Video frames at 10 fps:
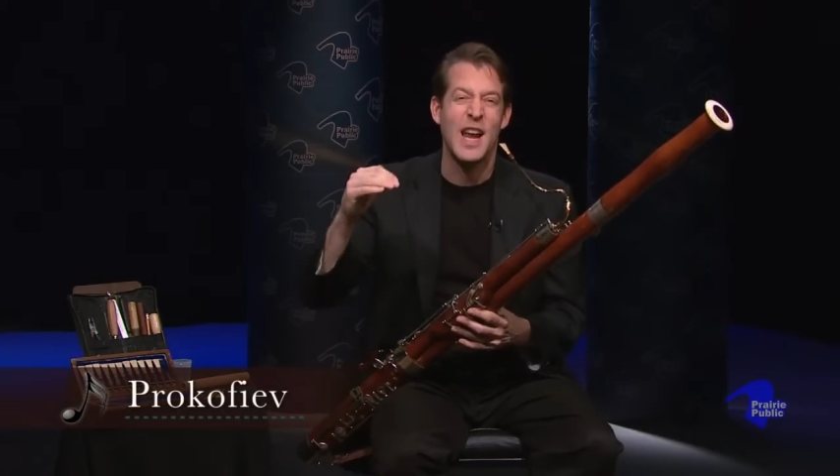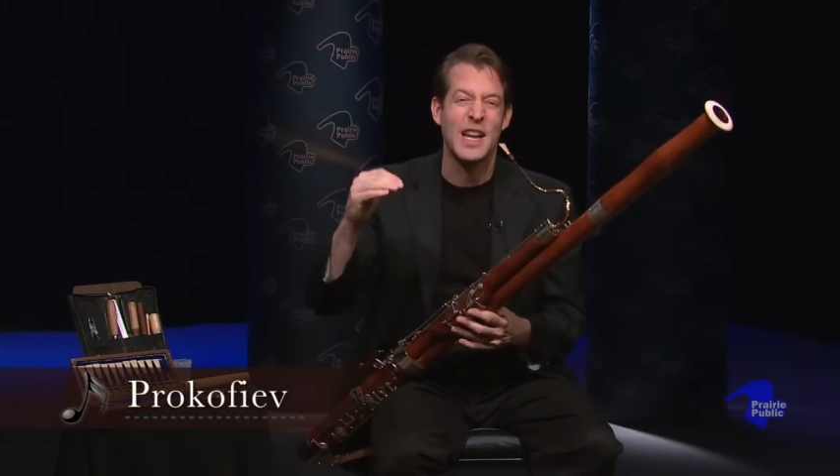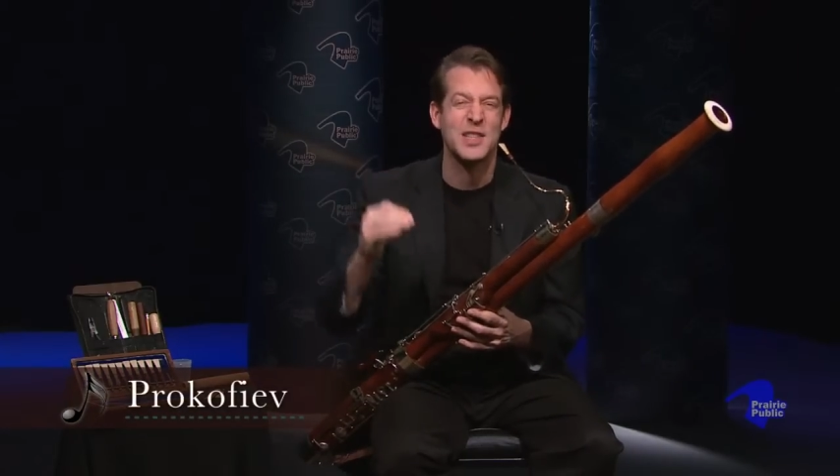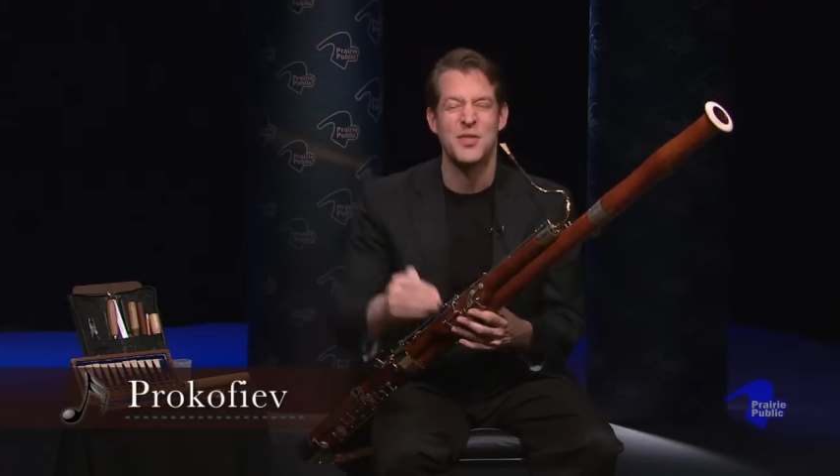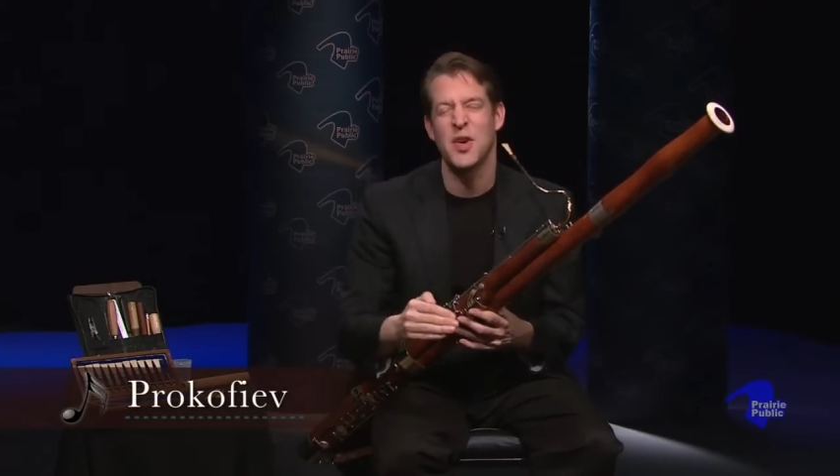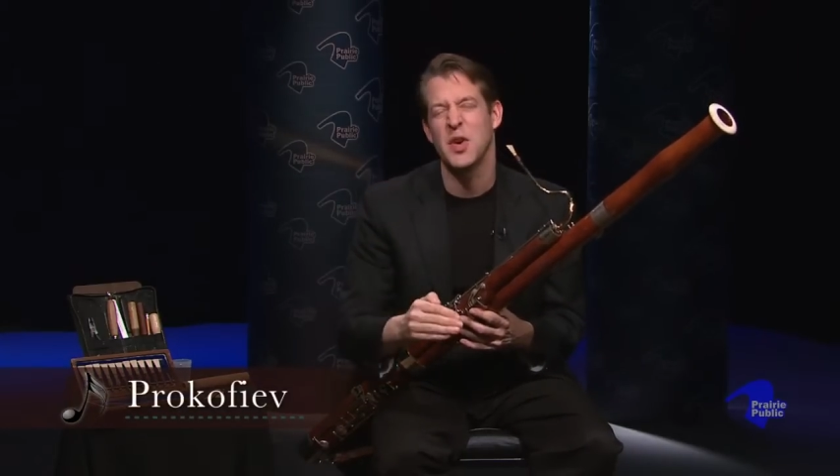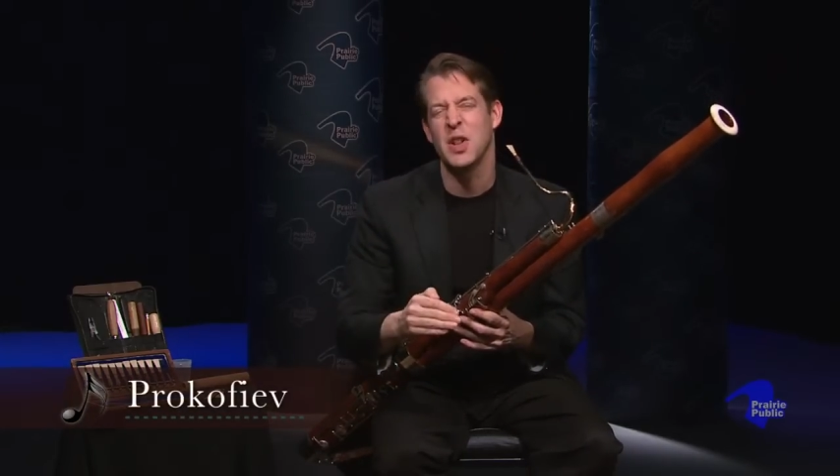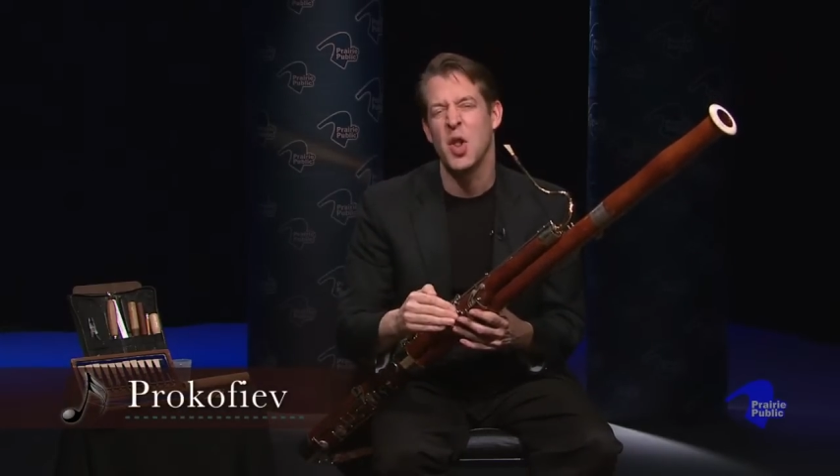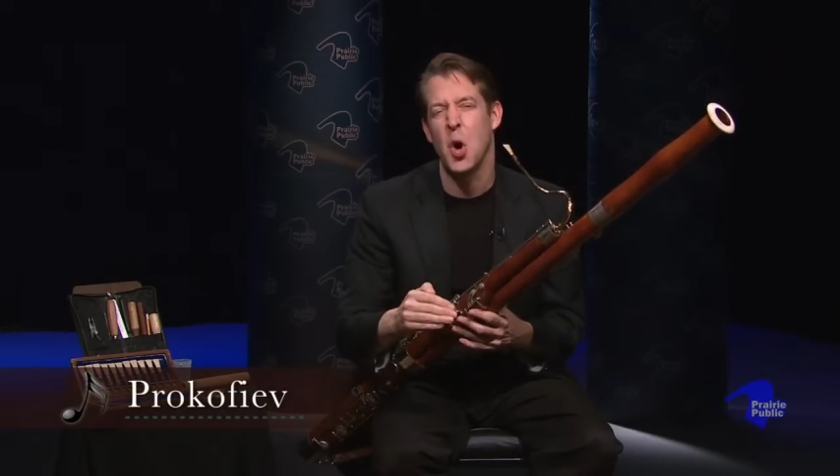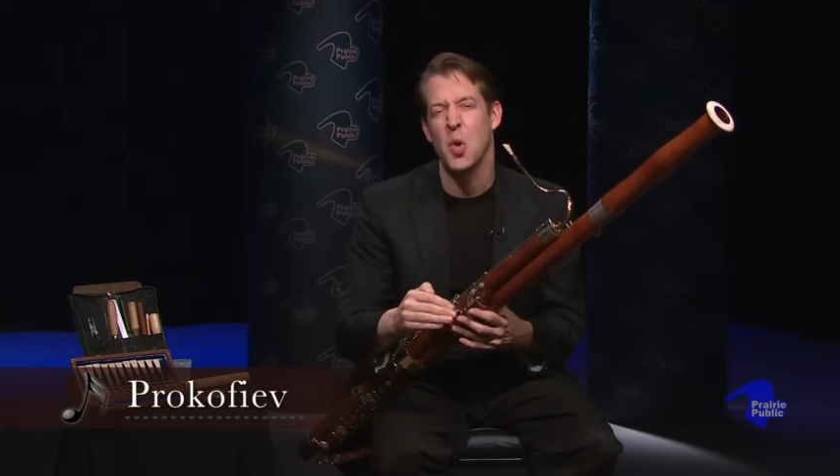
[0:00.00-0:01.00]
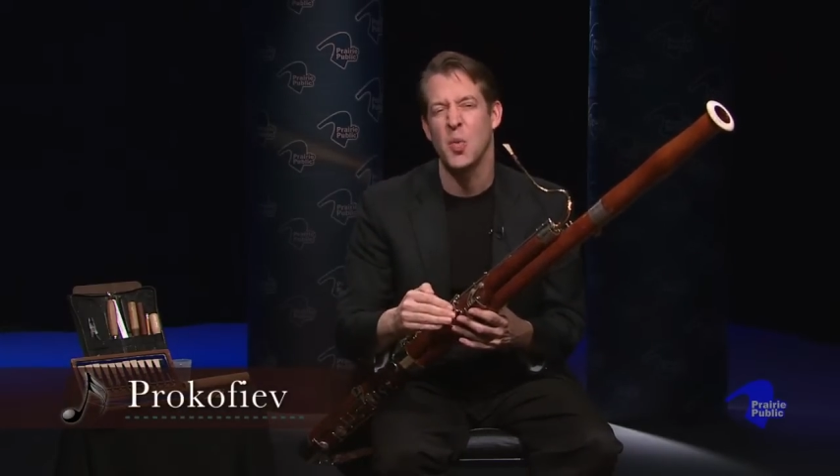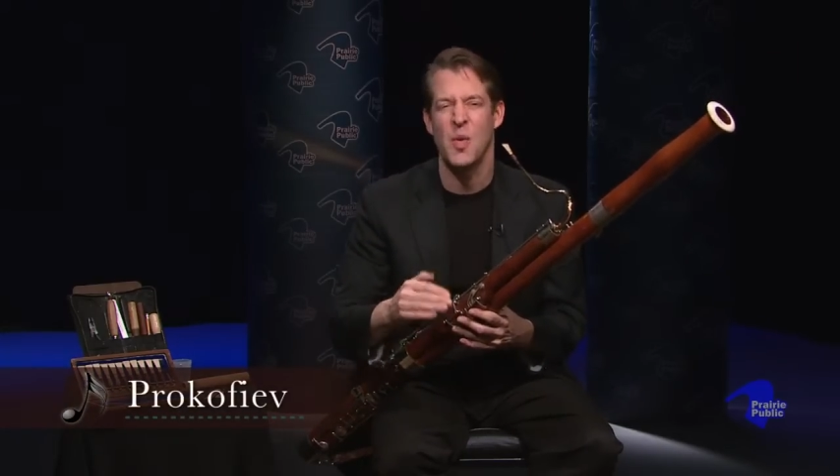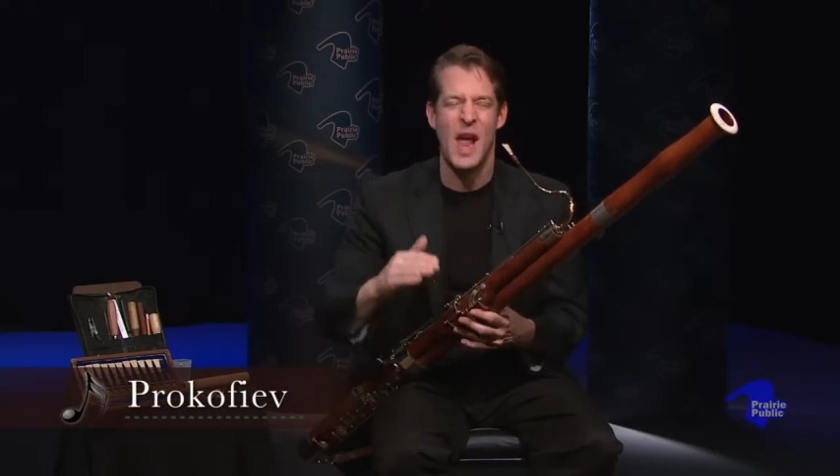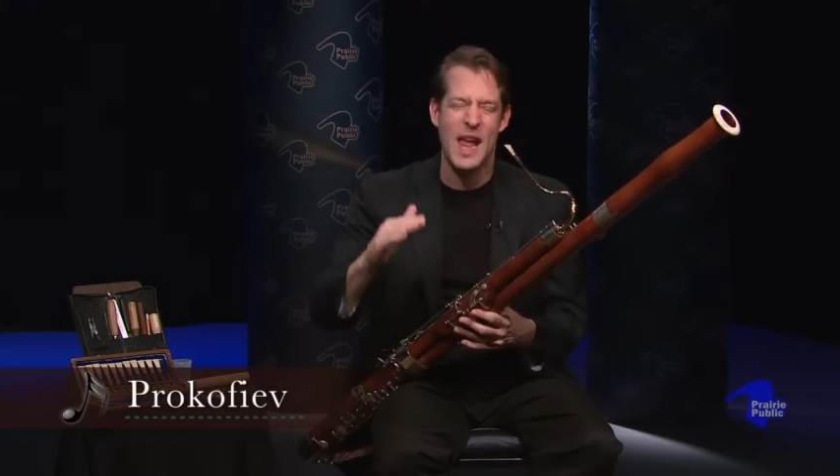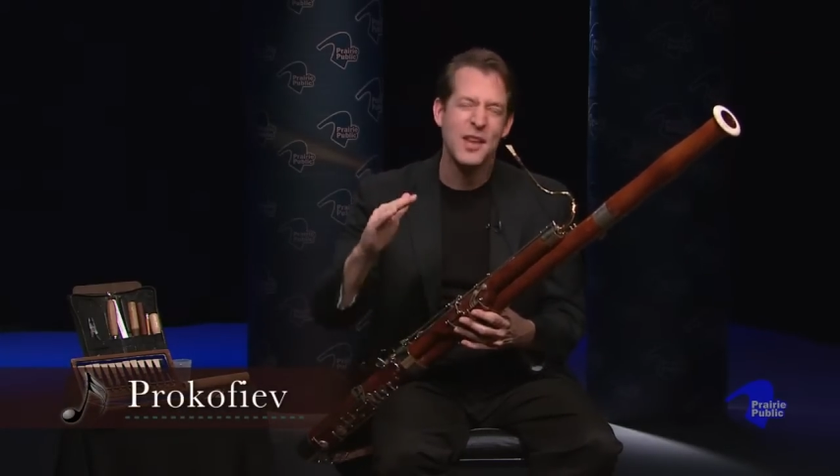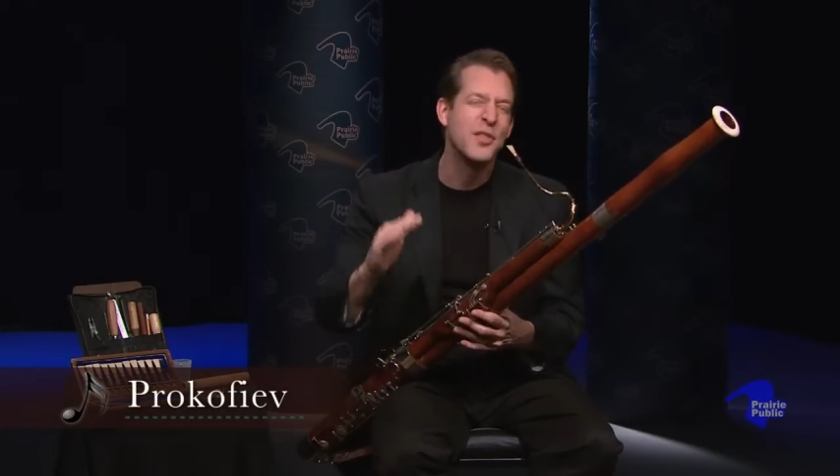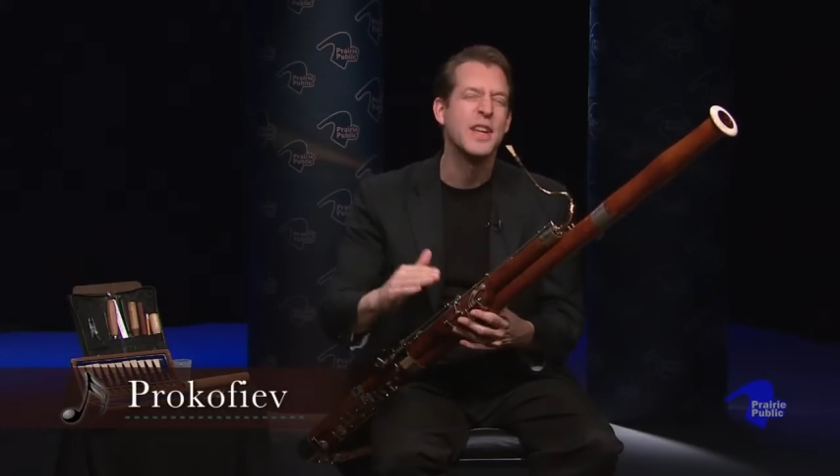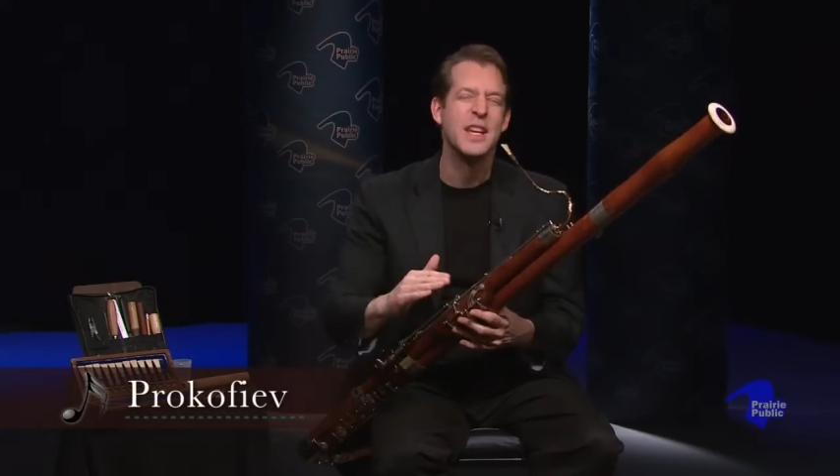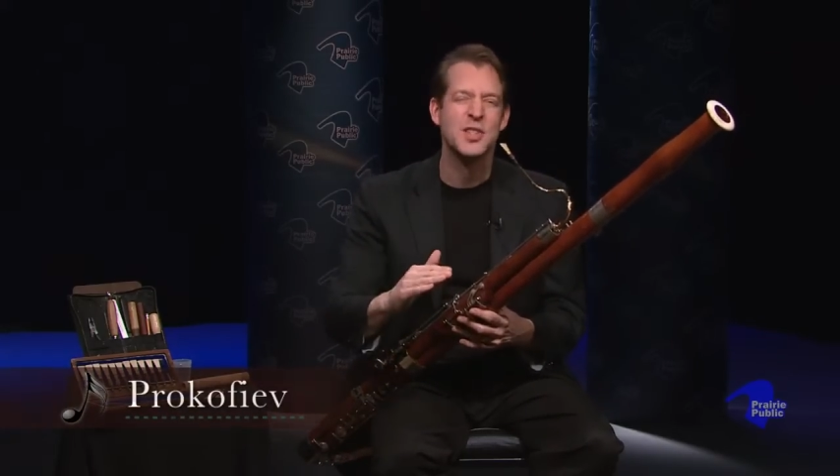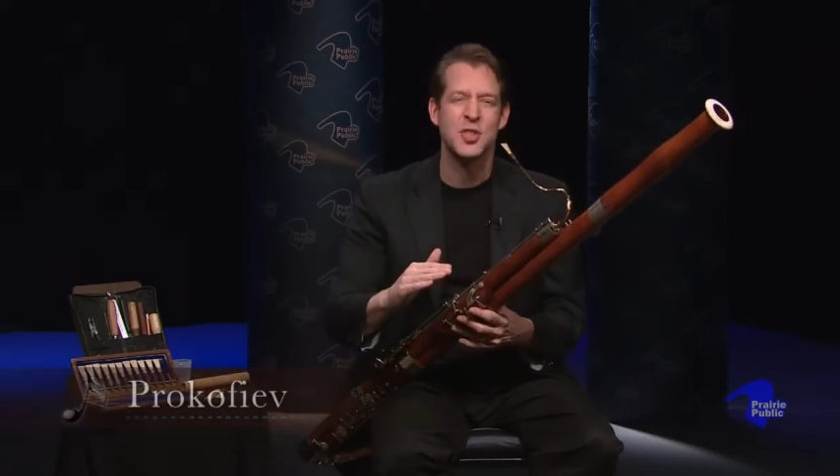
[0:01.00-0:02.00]
and it's the very low end of
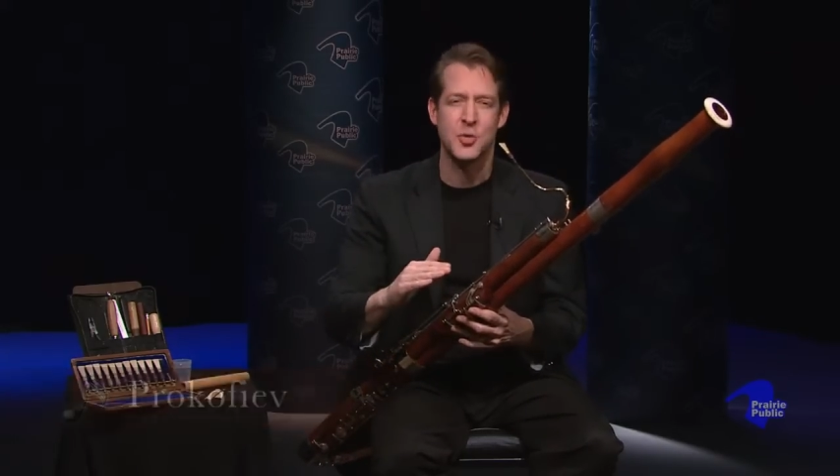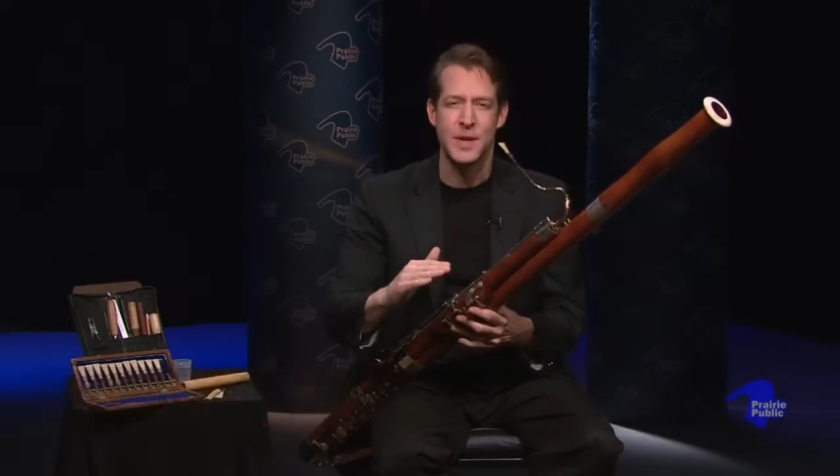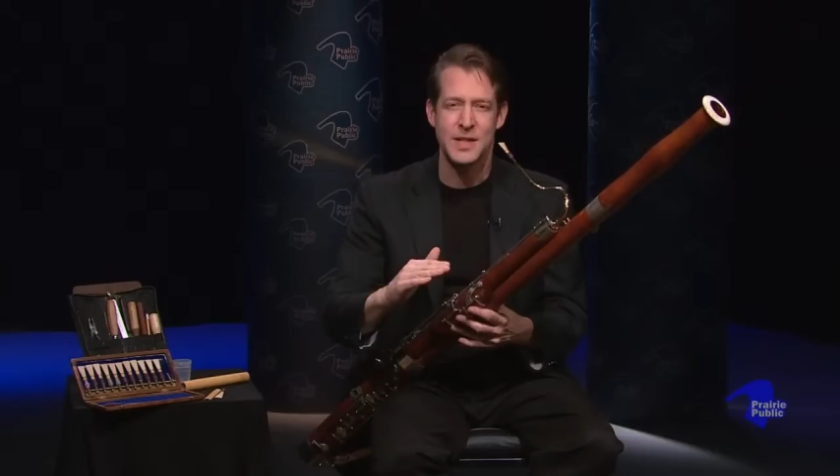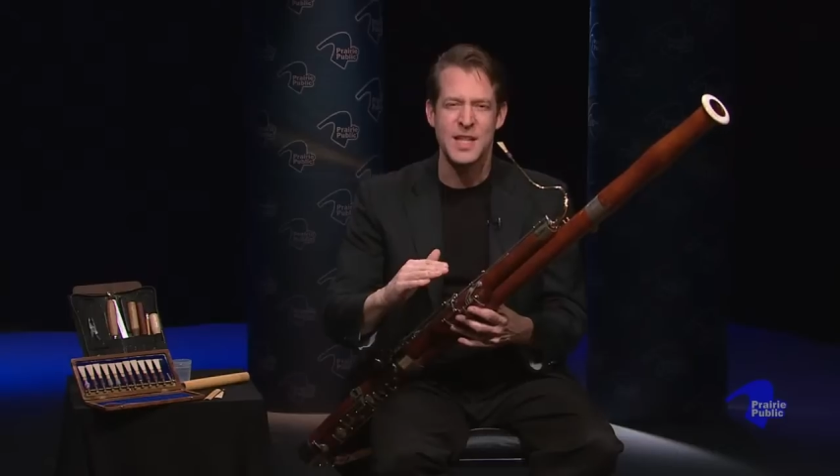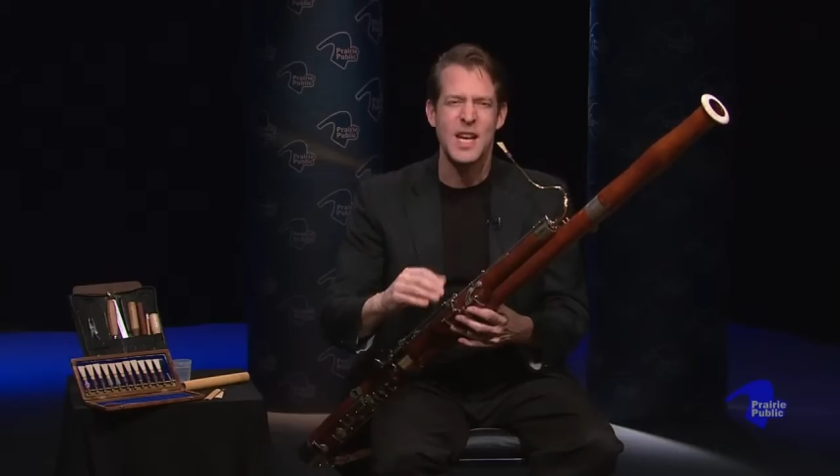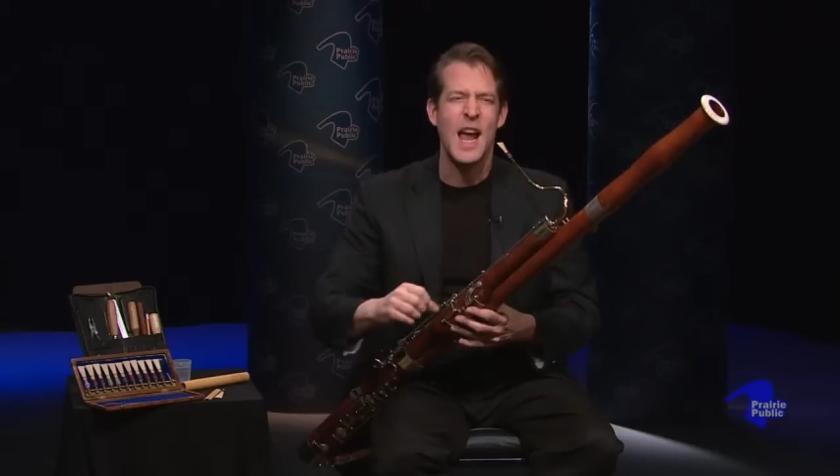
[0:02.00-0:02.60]
the instrument,